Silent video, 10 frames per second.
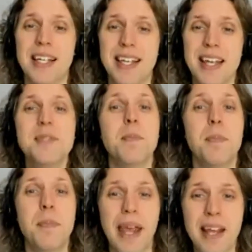get
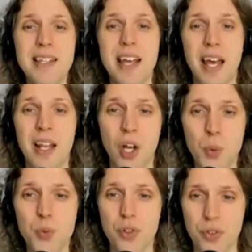paid a
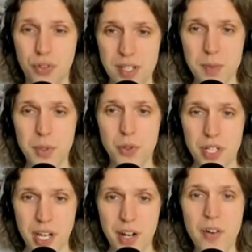non-refundable
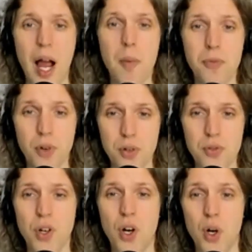retainer upfront
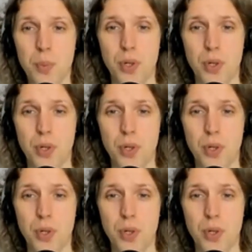for all